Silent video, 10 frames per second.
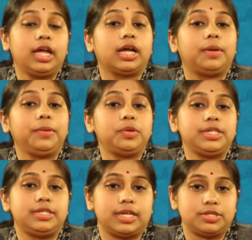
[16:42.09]

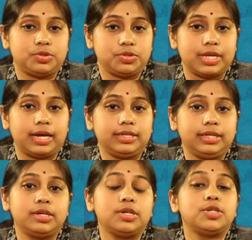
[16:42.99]
community and
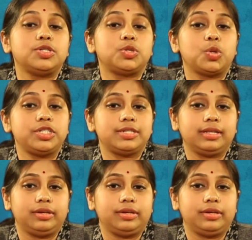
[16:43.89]
society, social